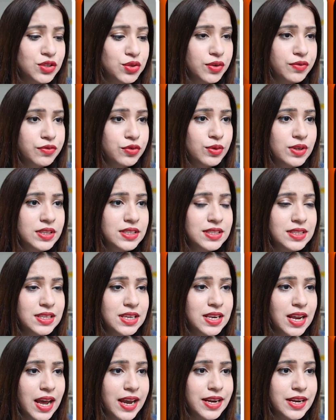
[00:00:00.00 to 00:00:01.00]
So if you can
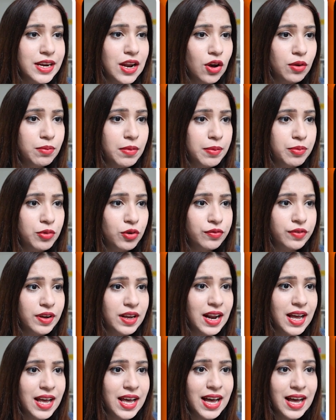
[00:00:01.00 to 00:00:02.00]
see right now on my
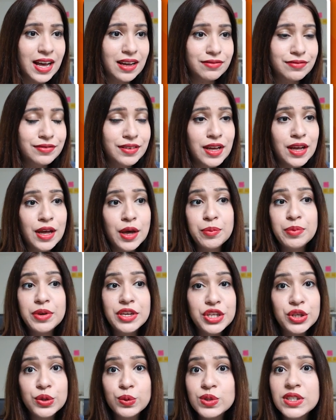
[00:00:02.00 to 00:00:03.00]
profile, I have
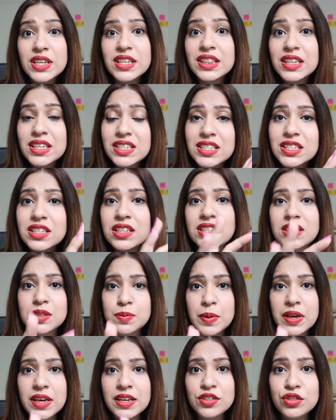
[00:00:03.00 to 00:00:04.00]
been using this
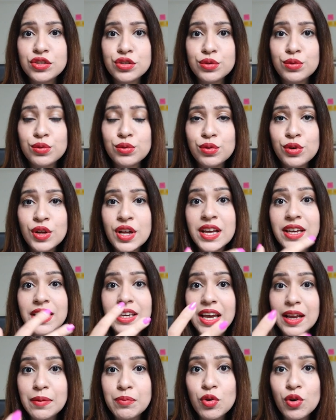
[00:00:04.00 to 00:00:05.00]
space to
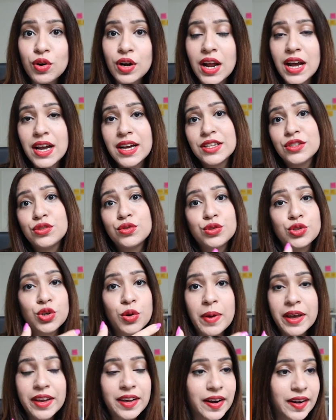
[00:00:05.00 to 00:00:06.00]
get more clients, to
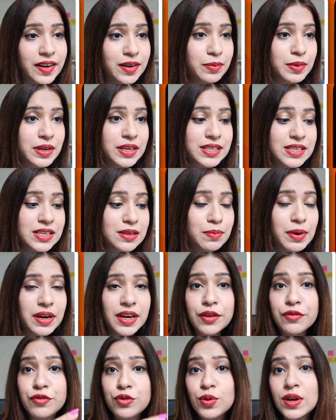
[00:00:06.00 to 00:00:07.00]
show my credibility.
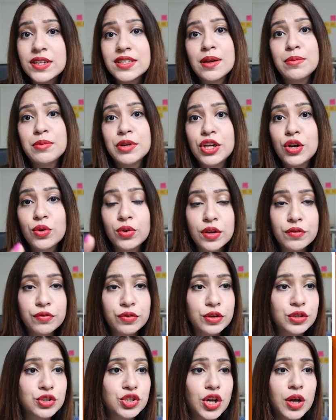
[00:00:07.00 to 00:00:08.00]
But if you are somebody looking
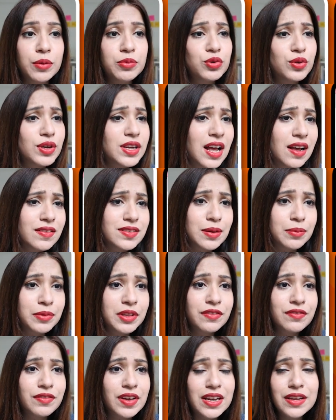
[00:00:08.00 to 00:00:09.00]
for a job, you can have
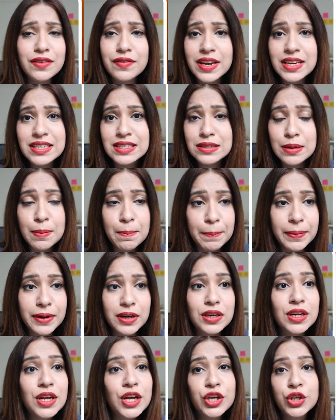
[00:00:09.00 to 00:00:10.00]
something very, very
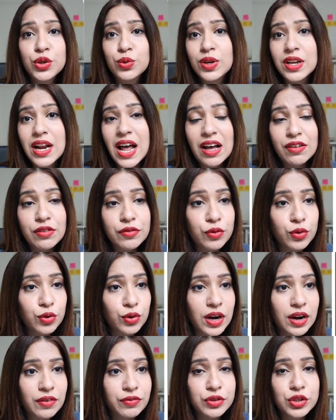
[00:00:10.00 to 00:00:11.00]
simple. You can have a
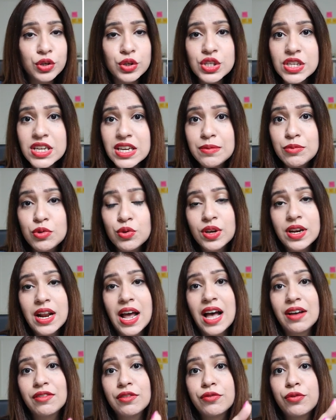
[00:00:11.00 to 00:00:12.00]
photograph with your team. You can
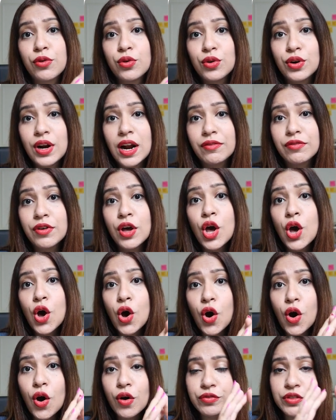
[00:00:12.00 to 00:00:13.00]
have a photograph
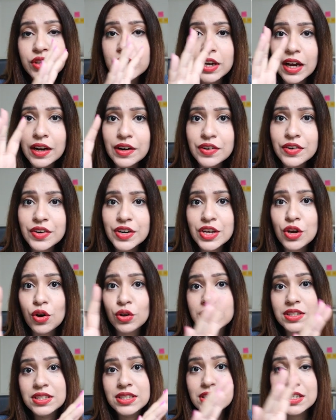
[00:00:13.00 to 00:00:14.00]
of the country
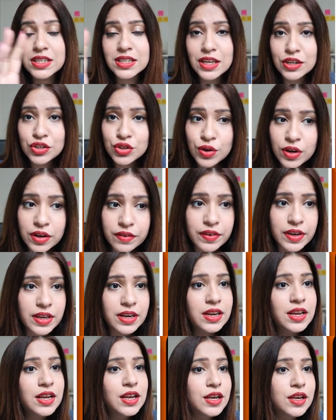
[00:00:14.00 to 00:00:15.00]
or the city that you live
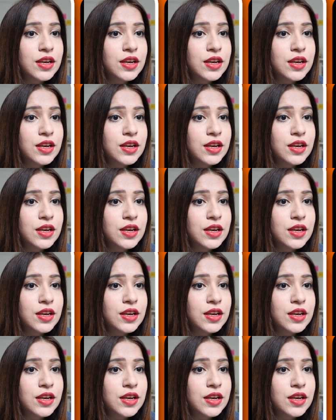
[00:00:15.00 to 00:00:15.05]
in.